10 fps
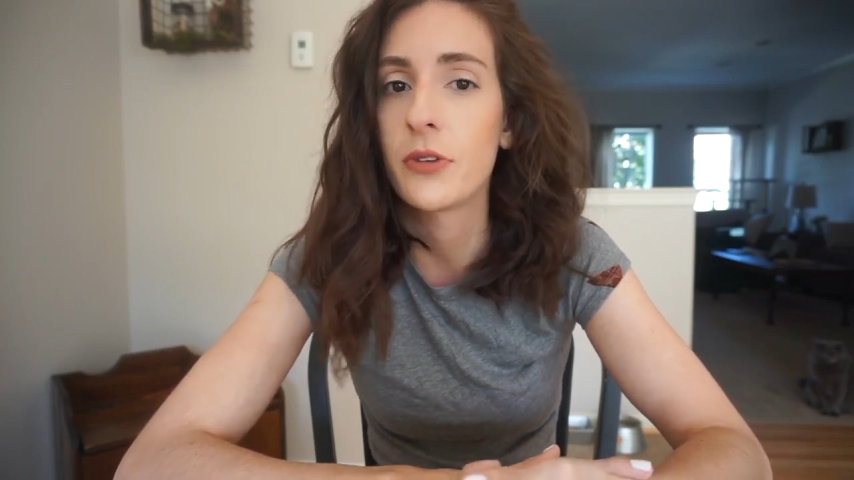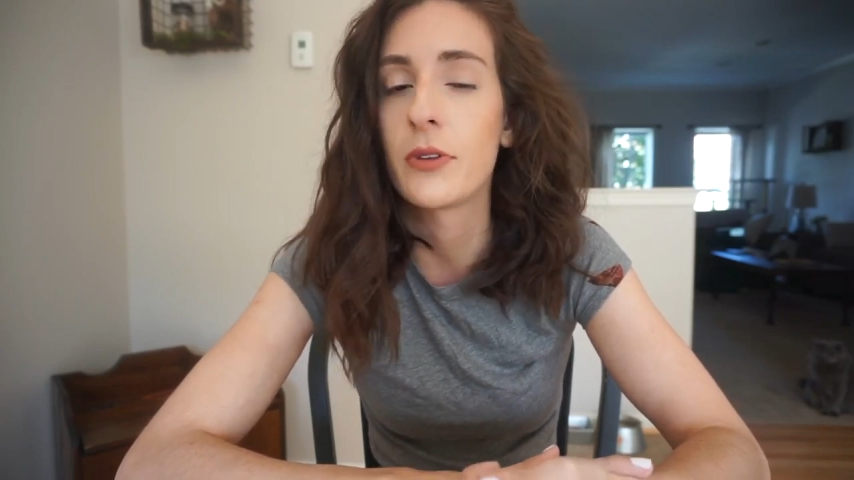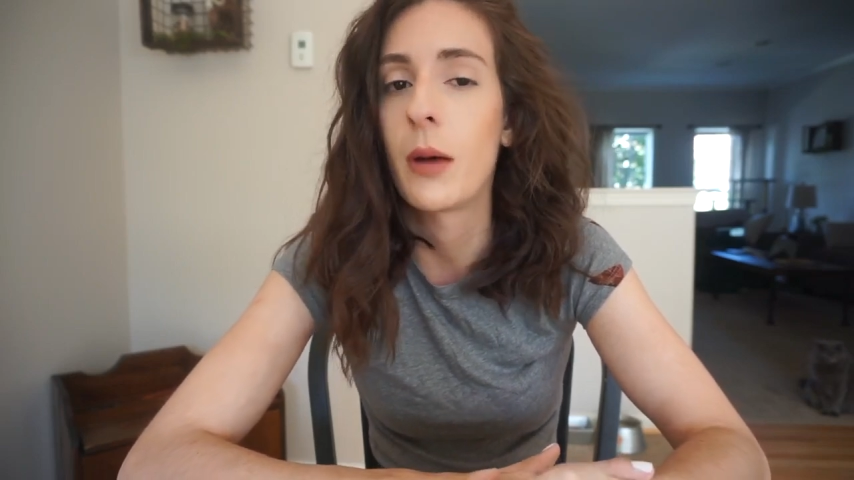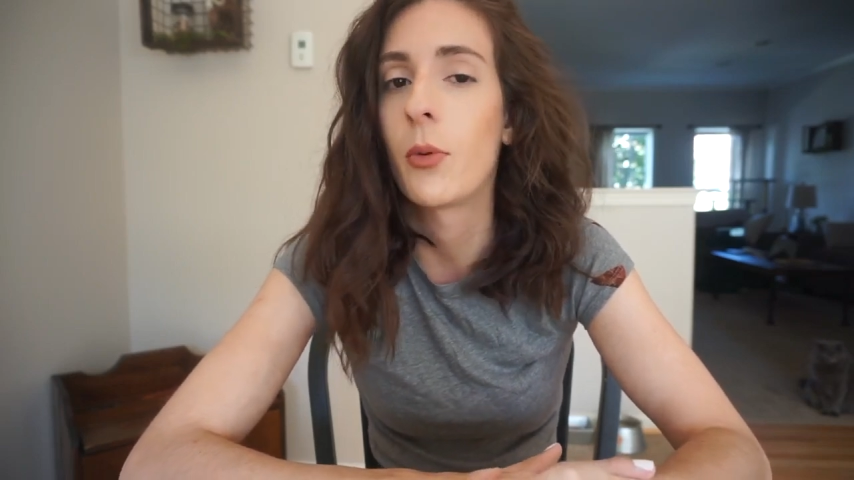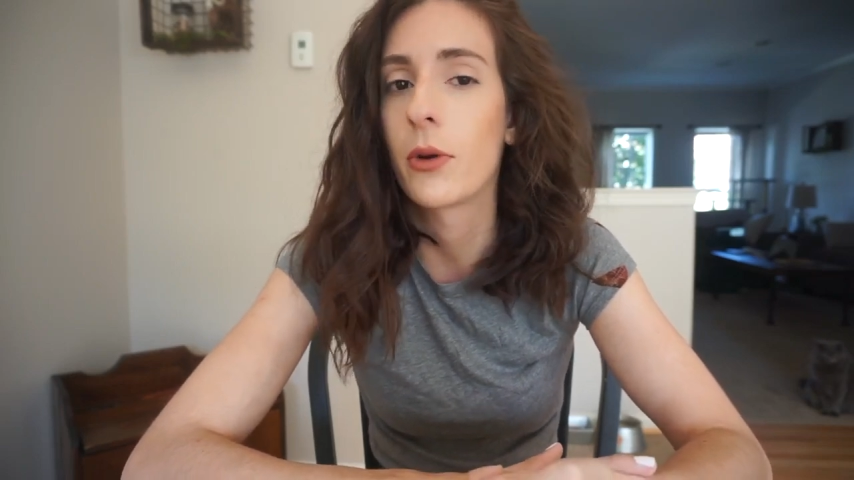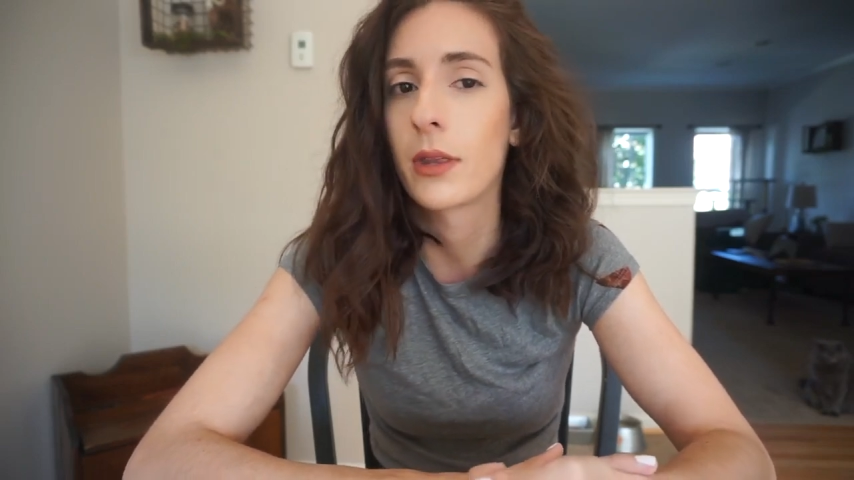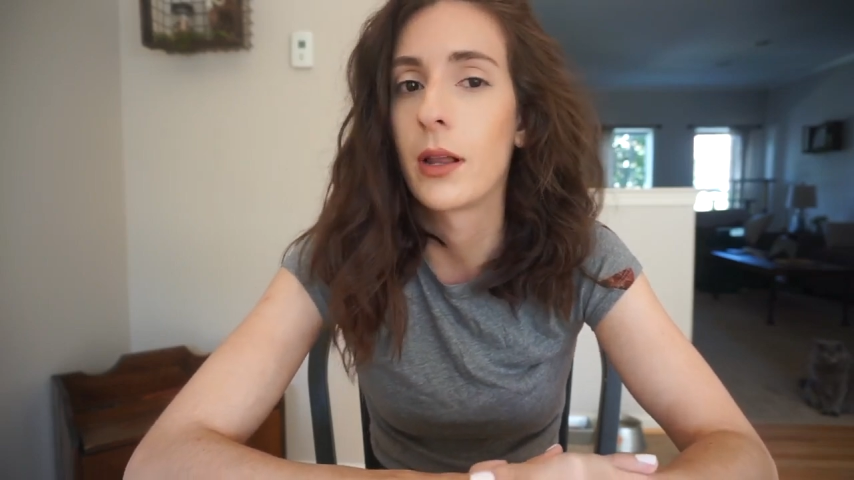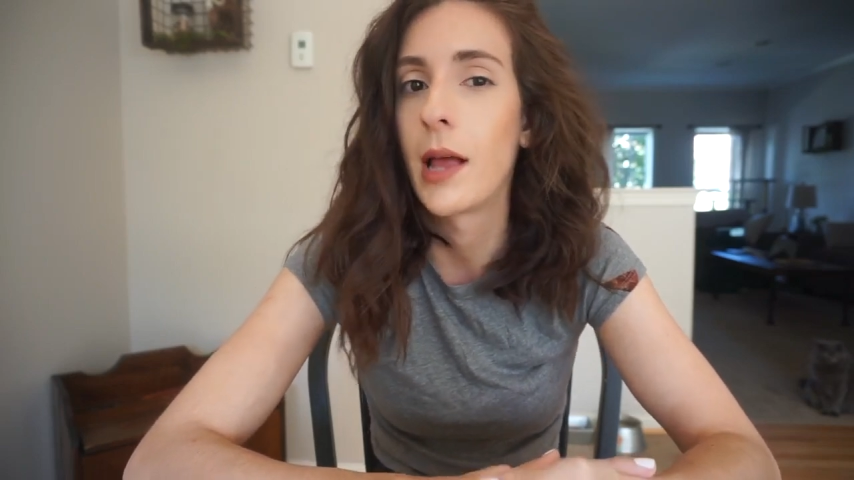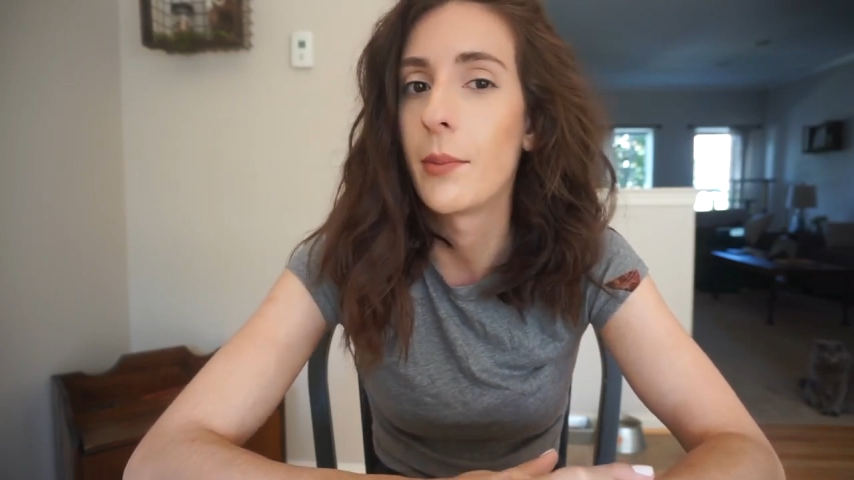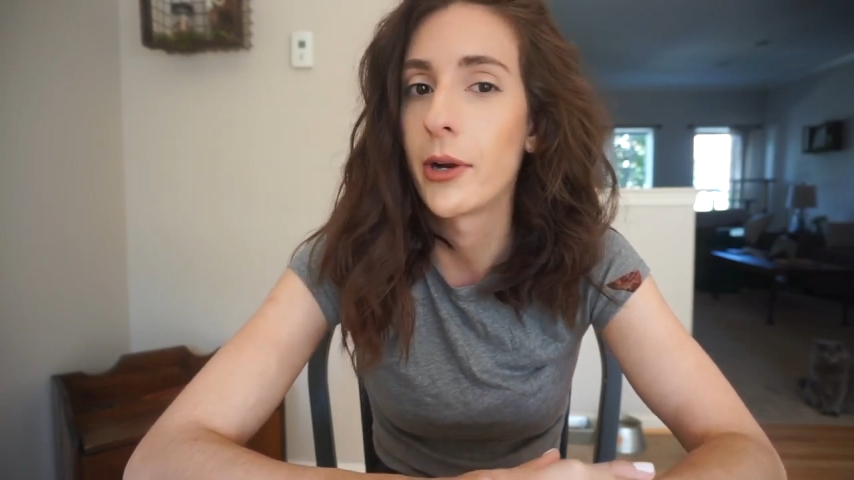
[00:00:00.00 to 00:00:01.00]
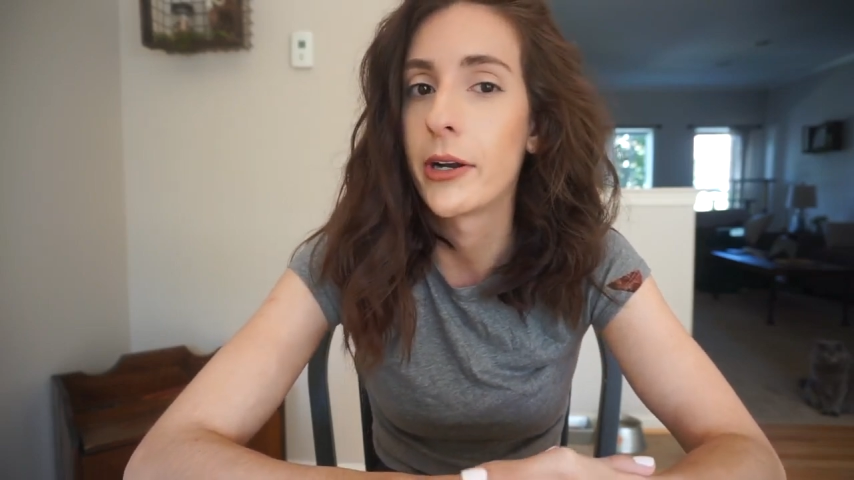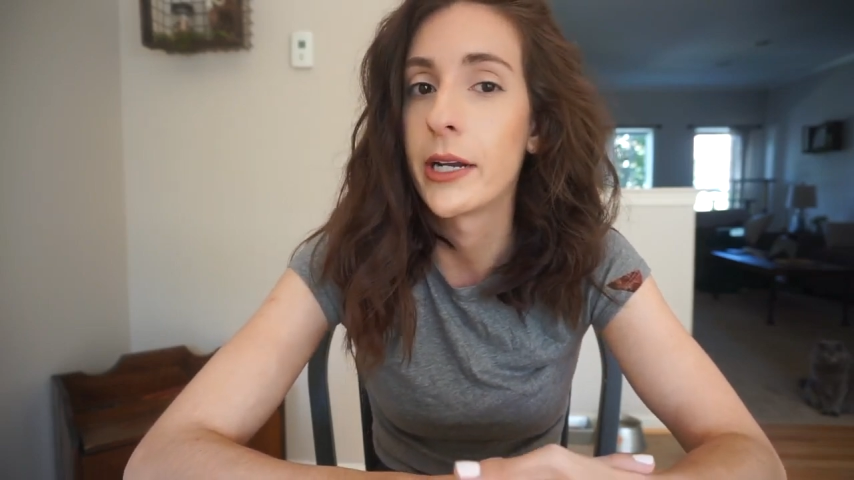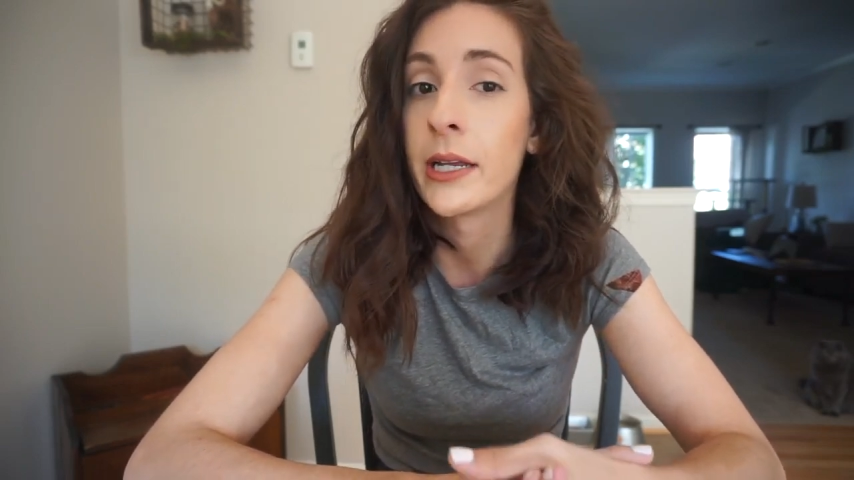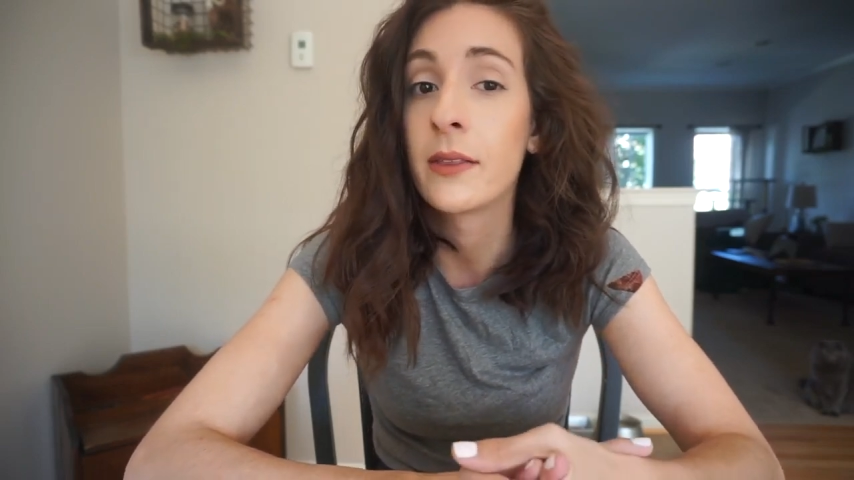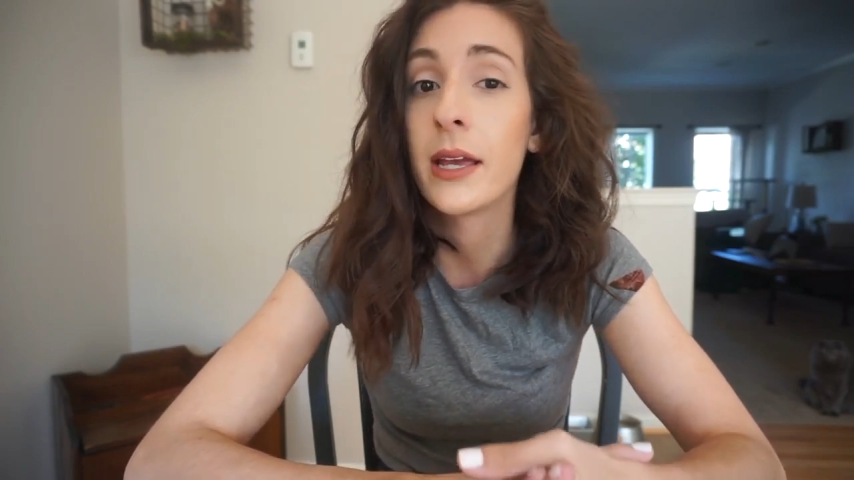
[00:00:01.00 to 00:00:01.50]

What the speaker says: if not more, than a library.